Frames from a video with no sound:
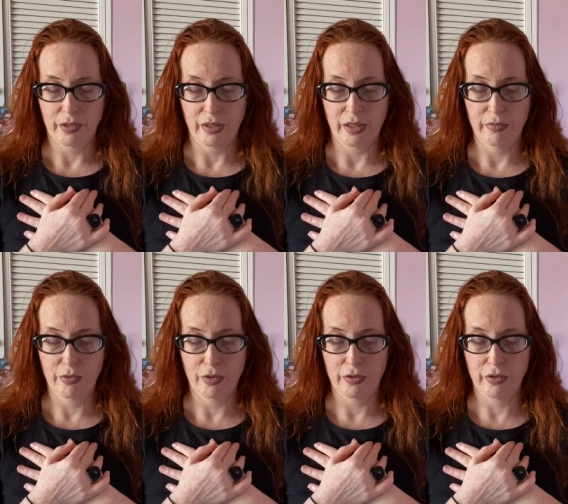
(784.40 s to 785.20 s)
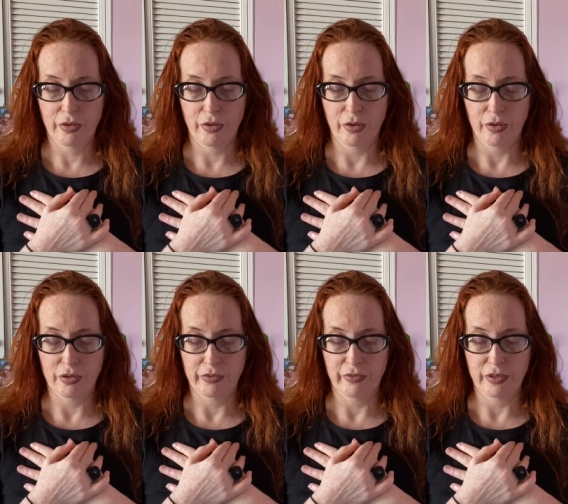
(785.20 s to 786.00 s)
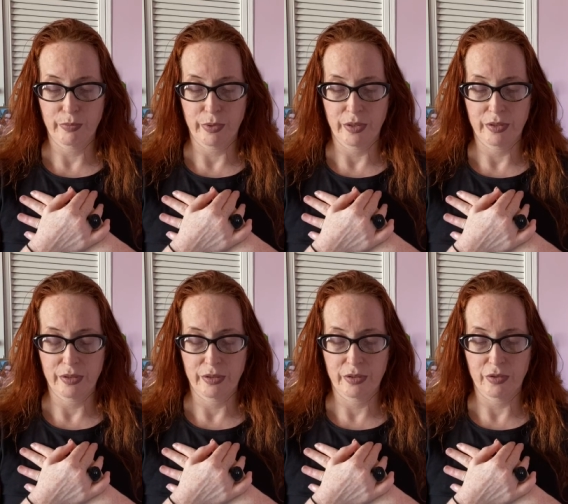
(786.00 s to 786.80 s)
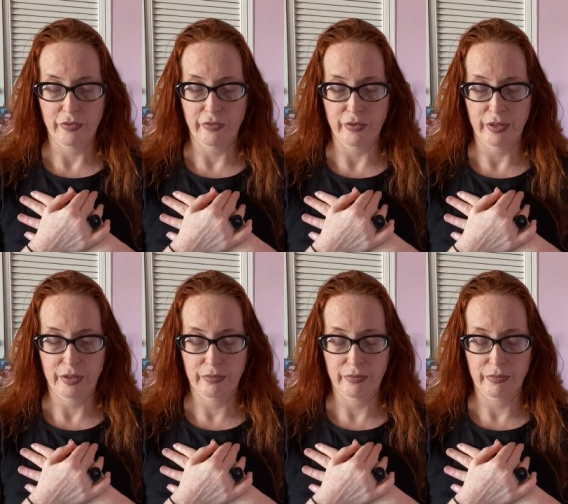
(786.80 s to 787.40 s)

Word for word: I am not the cause of this person's suffering.